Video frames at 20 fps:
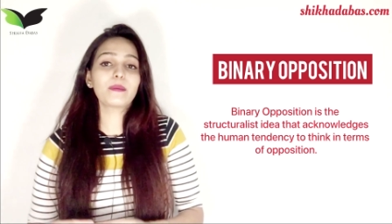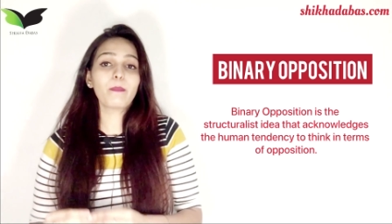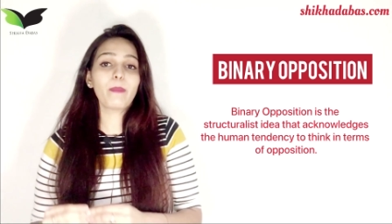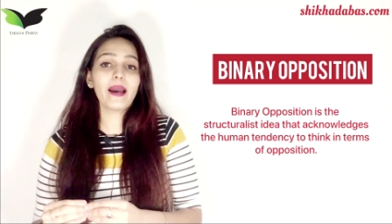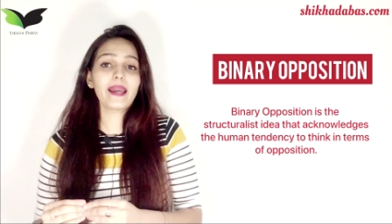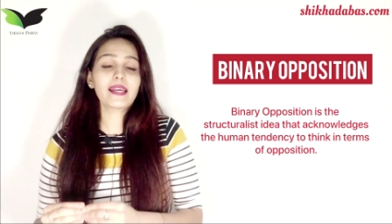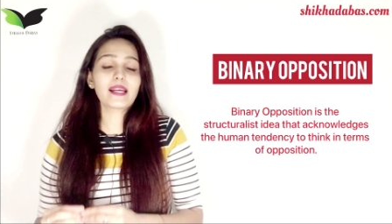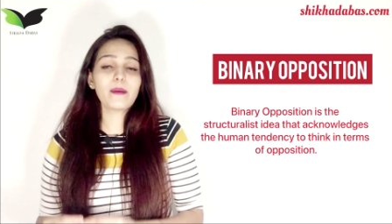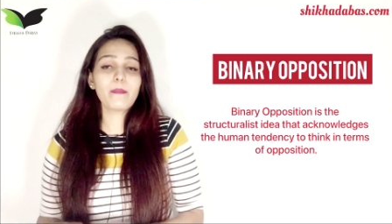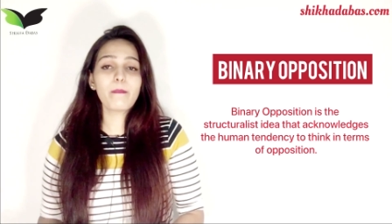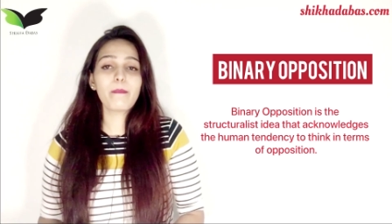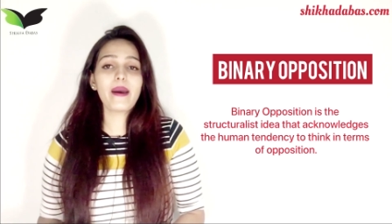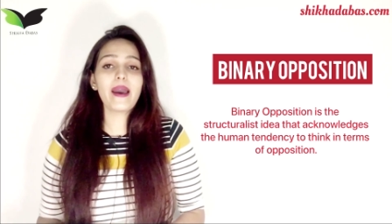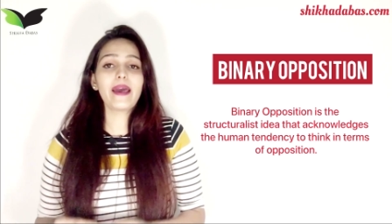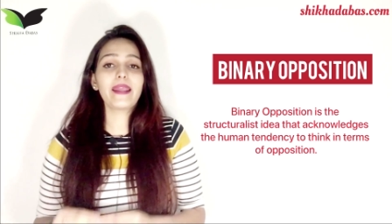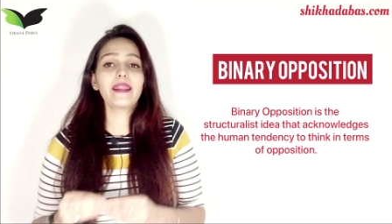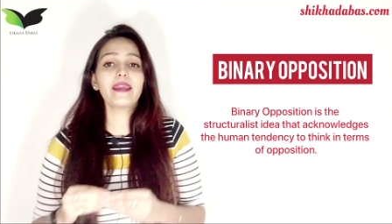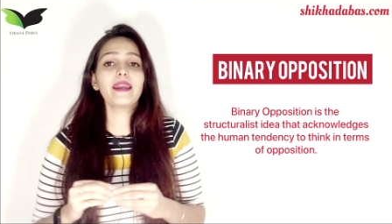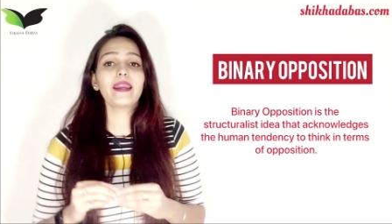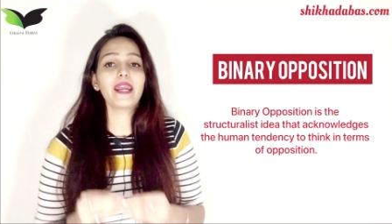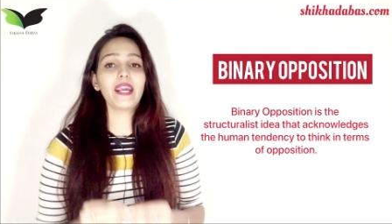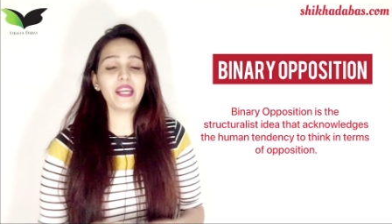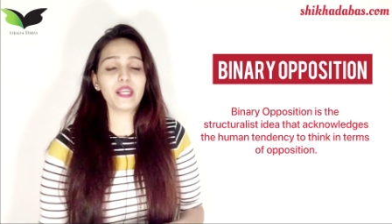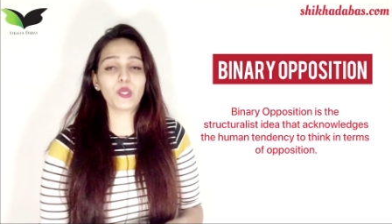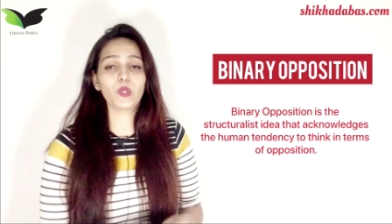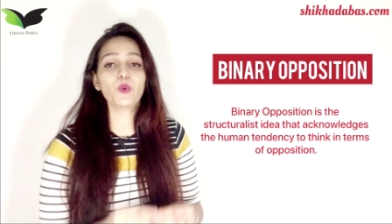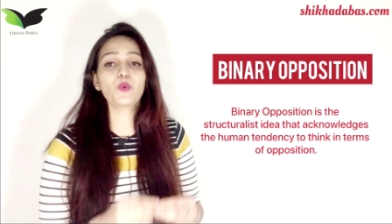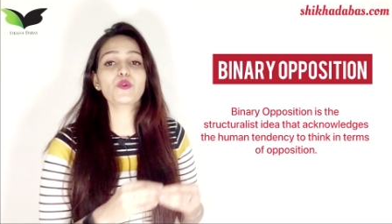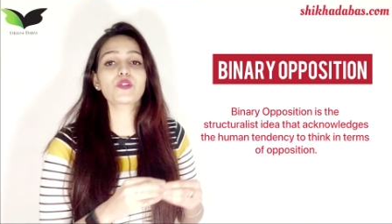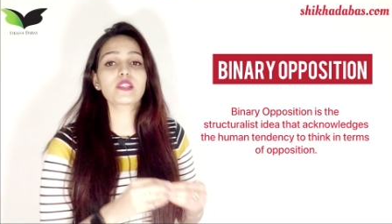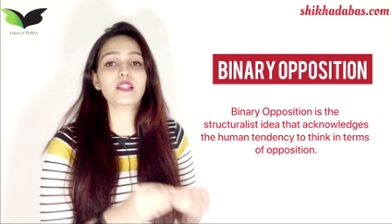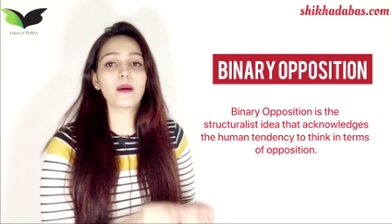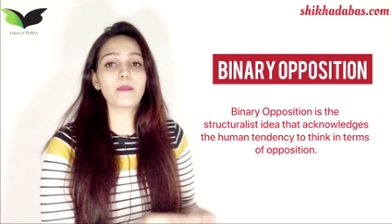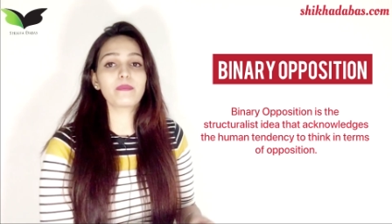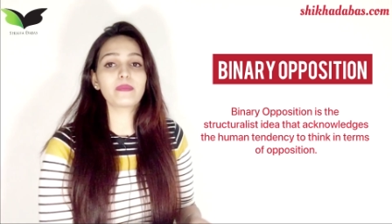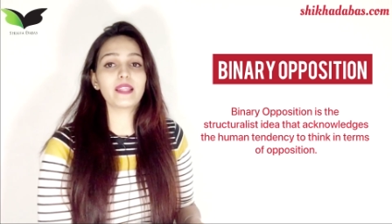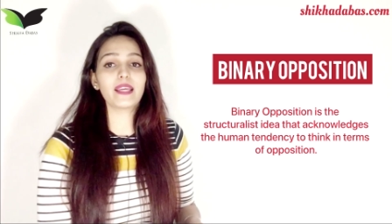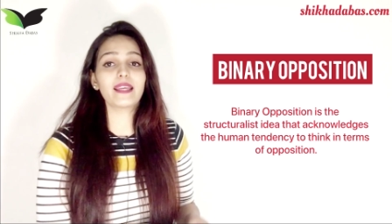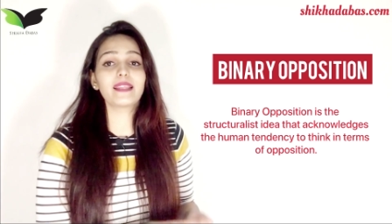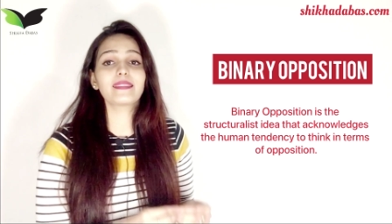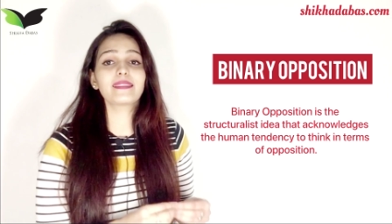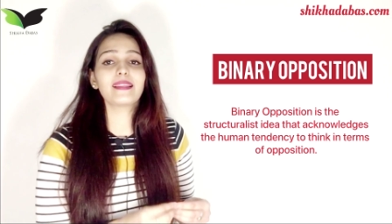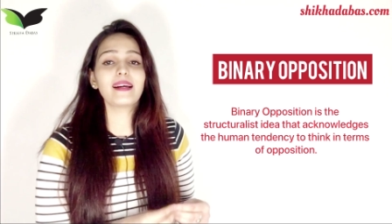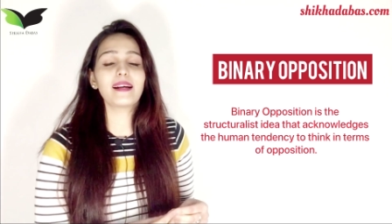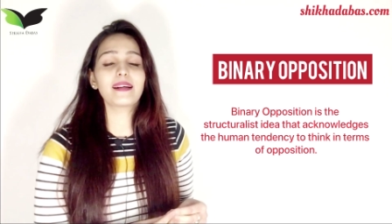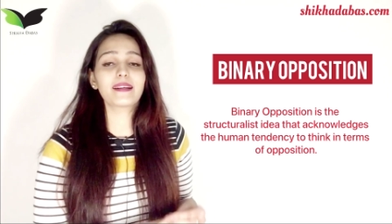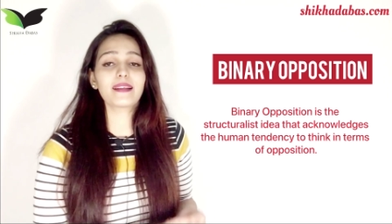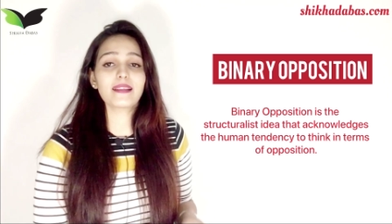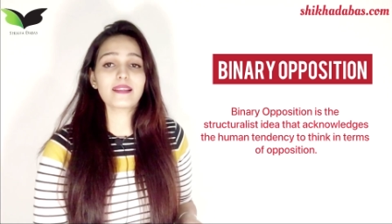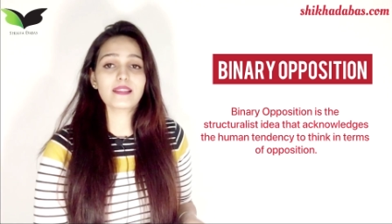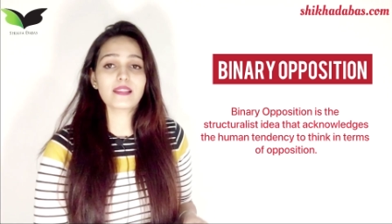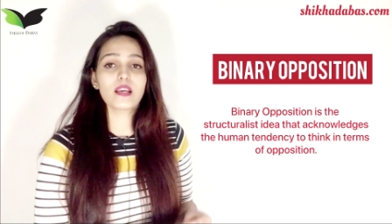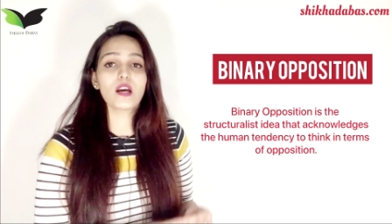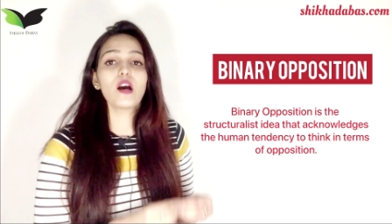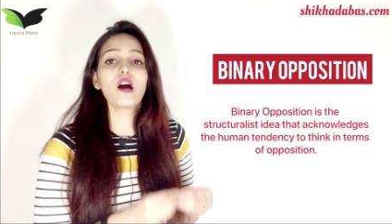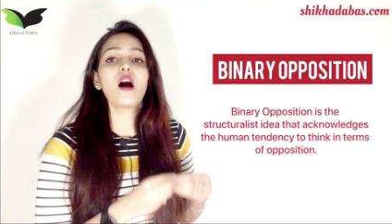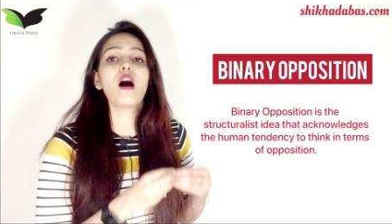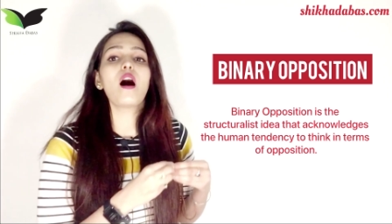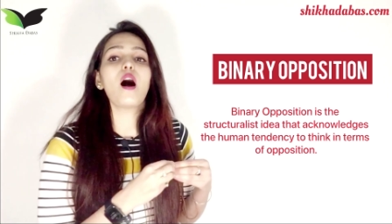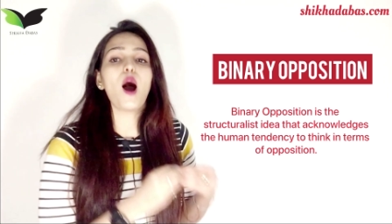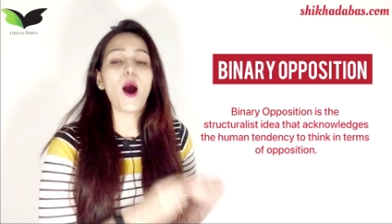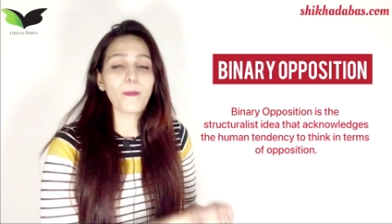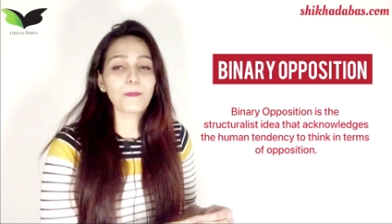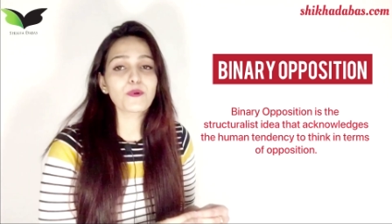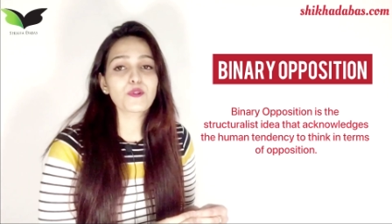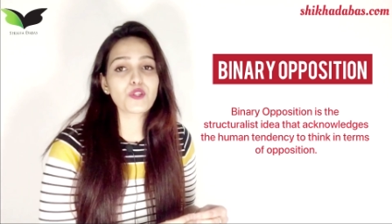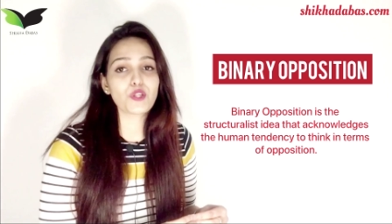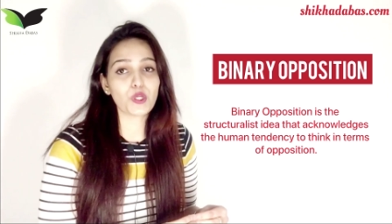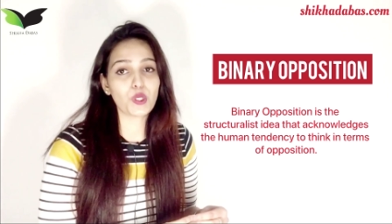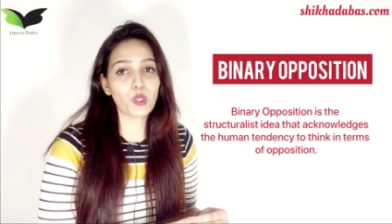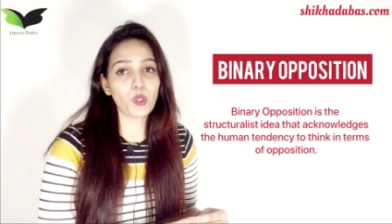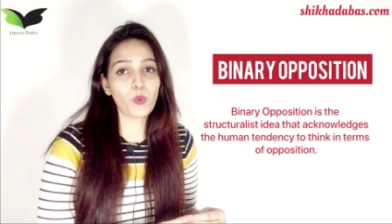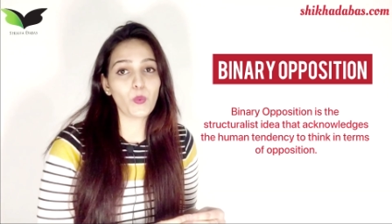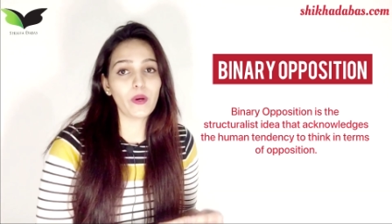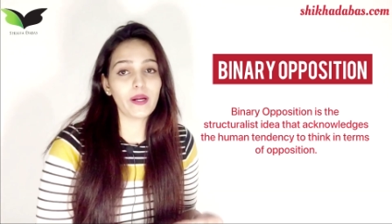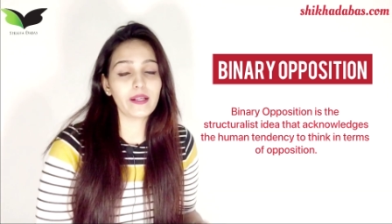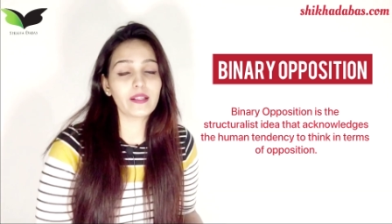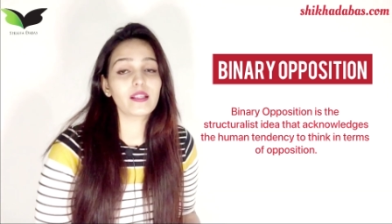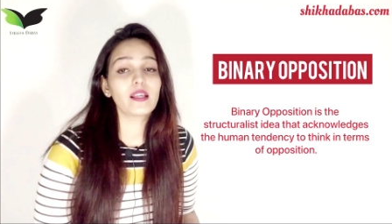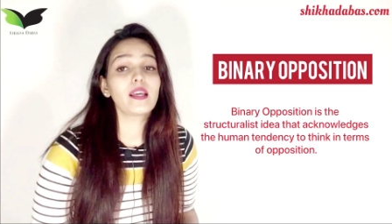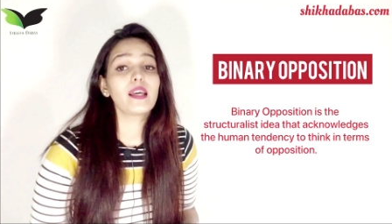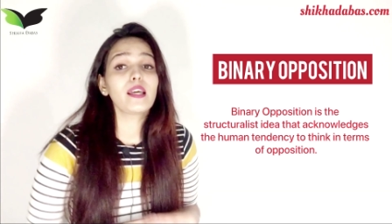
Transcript: by comparing it to something that is opposite to it.